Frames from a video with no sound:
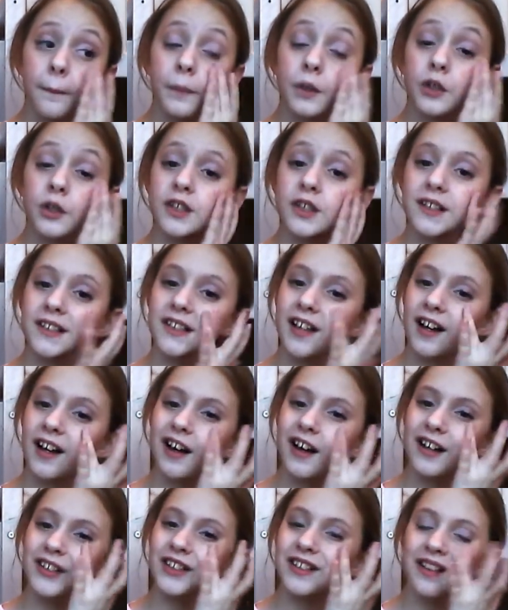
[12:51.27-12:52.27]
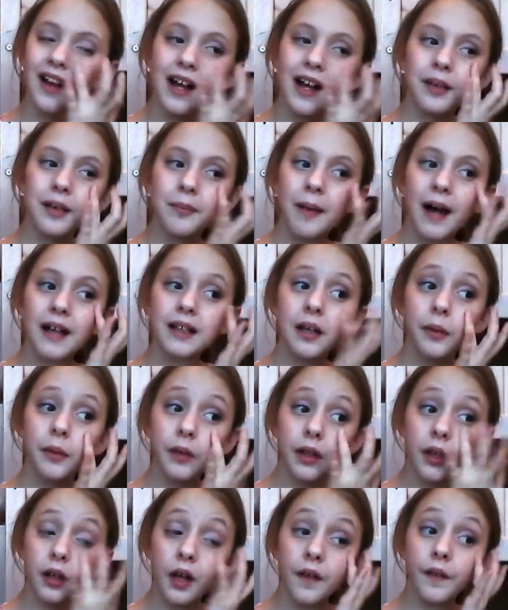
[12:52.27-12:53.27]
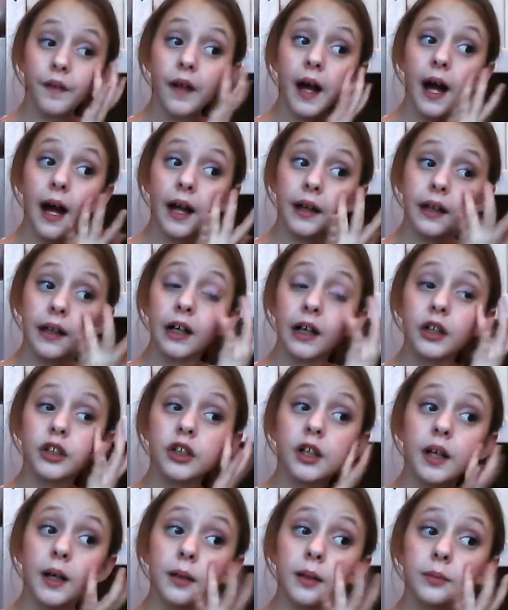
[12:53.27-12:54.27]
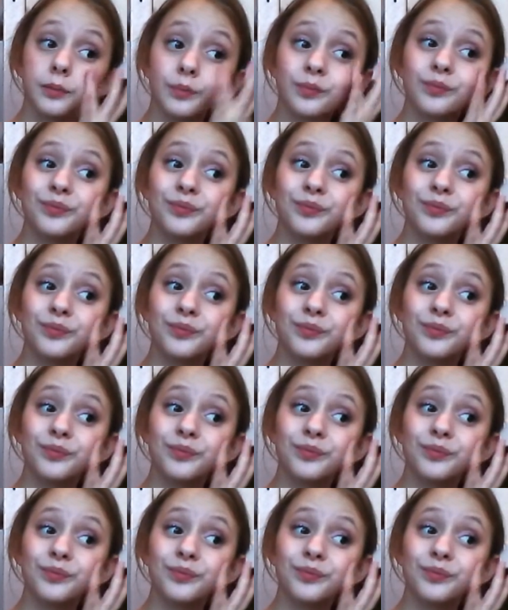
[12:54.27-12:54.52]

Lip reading: And I just like to pat it with another hand actually.